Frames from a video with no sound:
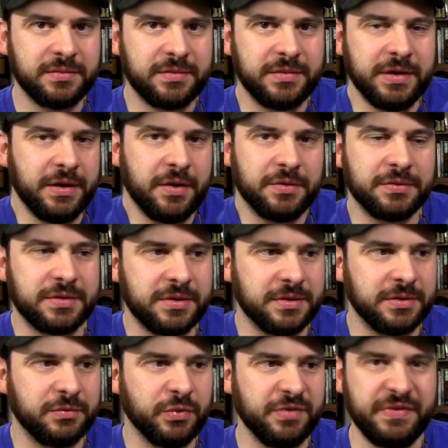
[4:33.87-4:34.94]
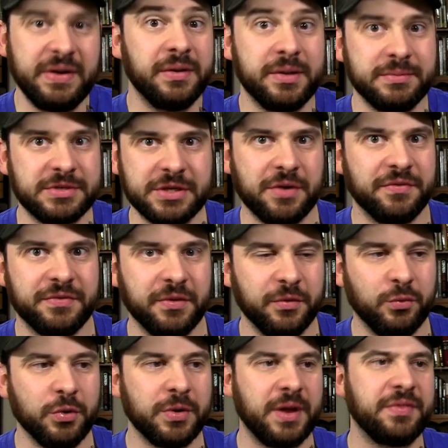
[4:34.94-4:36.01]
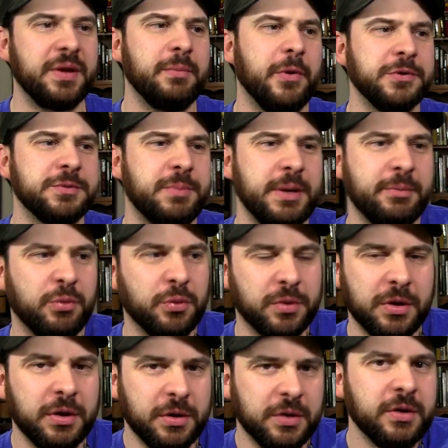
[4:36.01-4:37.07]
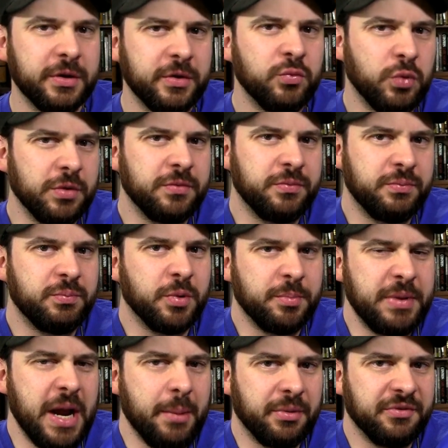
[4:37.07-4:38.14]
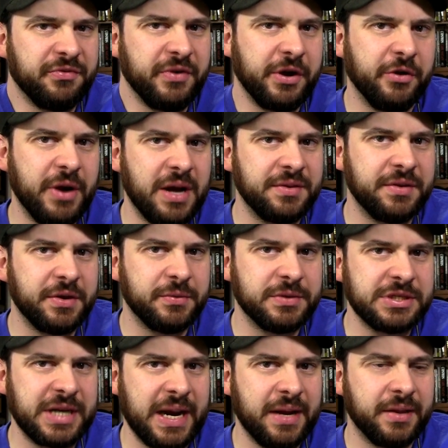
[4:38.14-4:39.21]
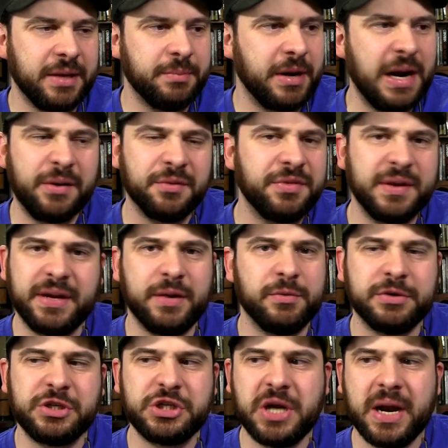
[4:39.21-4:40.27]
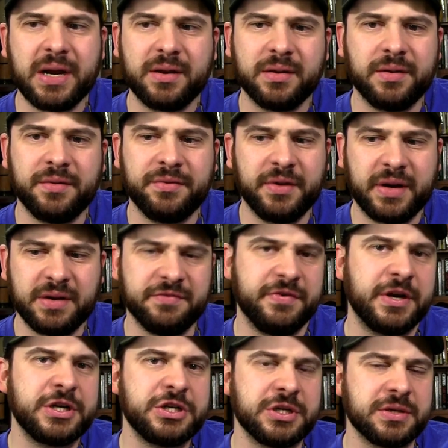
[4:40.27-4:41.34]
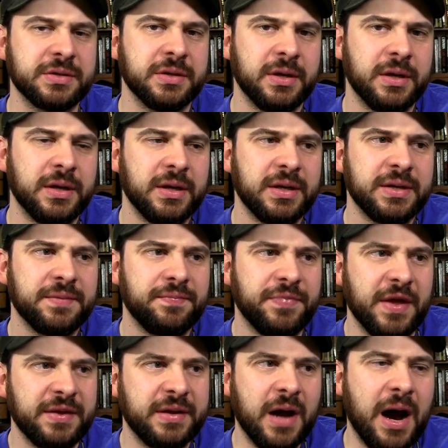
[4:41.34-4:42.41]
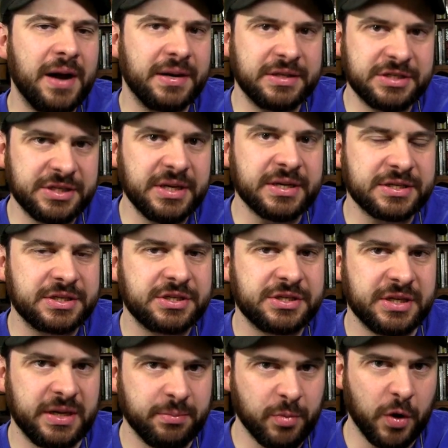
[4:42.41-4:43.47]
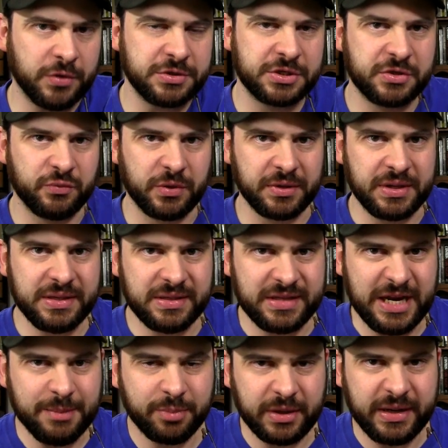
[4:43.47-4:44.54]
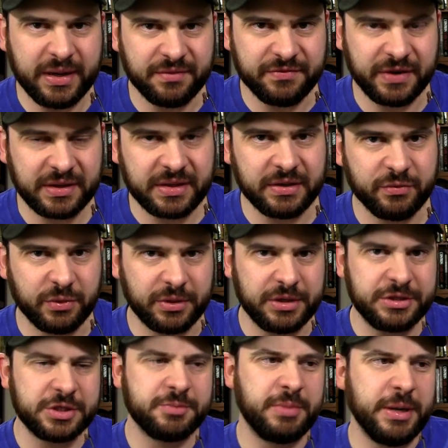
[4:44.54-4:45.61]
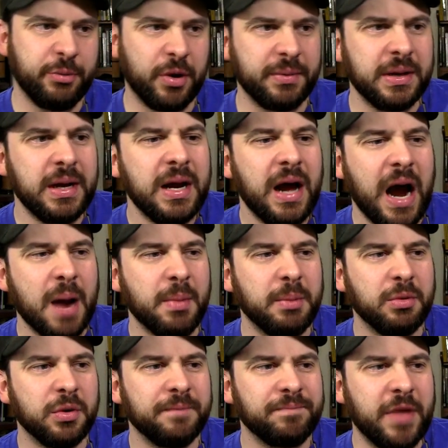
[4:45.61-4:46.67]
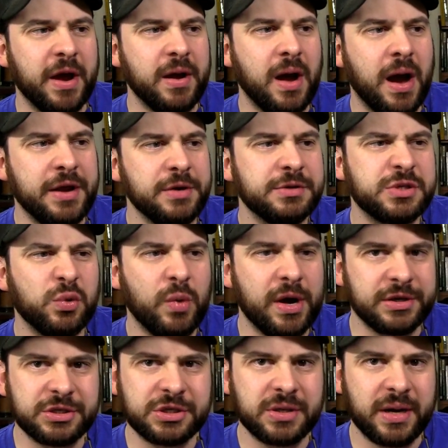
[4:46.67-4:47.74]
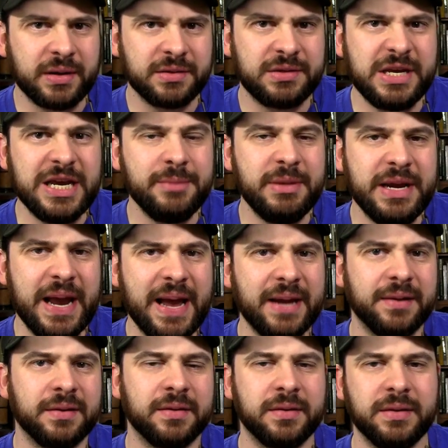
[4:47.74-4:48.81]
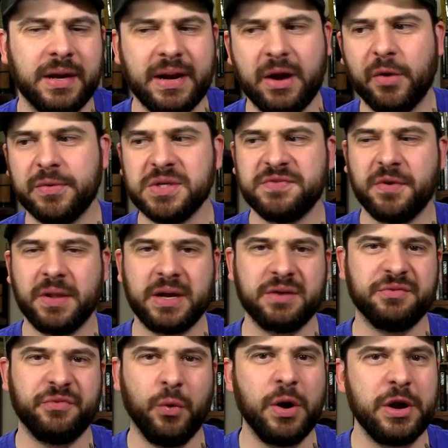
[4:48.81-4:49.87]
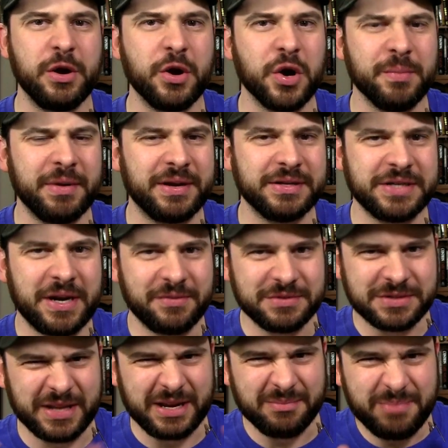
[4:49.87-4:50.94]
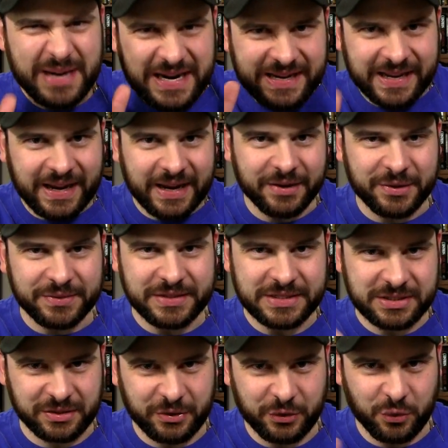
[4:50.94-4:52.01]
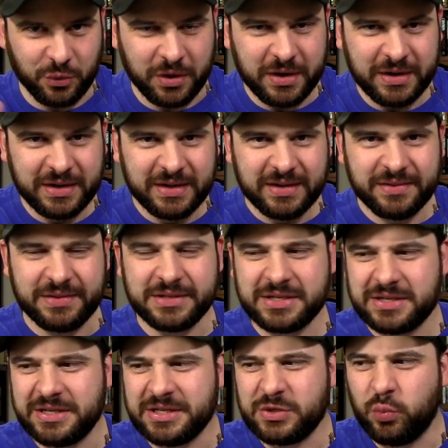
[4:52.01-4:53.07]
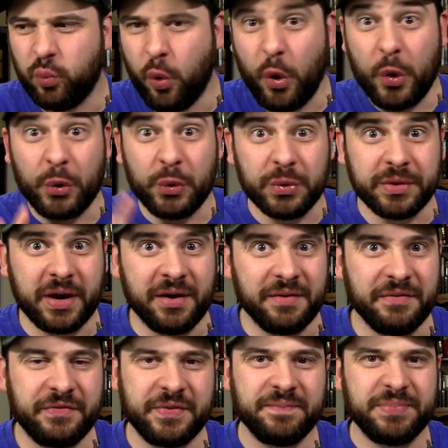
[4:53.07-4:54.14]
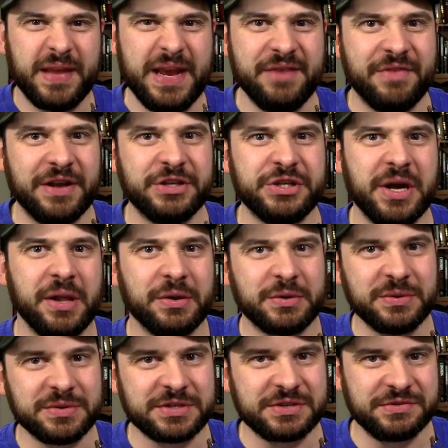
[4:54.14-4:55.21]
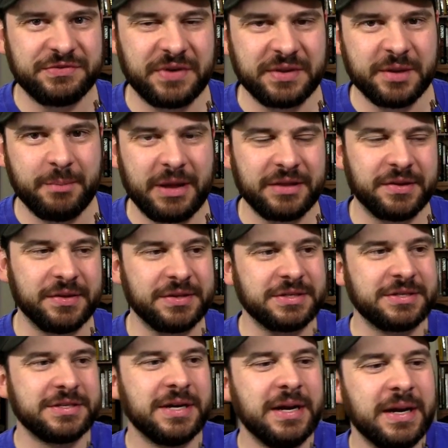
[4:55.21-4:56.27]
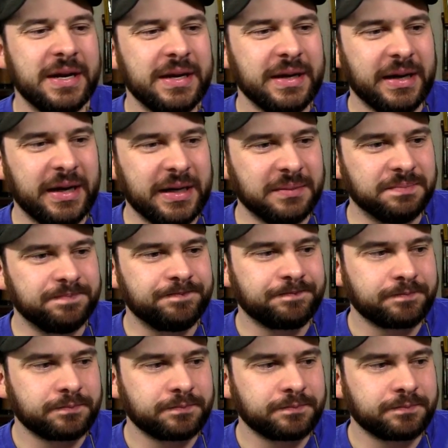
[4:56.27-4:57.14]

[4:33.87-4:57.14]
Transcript: you know to reveal himself to the world. I think most people would would be able to figure out that it was an alien, but I don't think it would shake the conviction that God exists in most really deeply convicted religious people. I, mean, I remember I, I used to watch uh, TBN, and I always felt like a voyeur because I was like peeking in on this little this this world of evangelicals and fundamentalists. Um,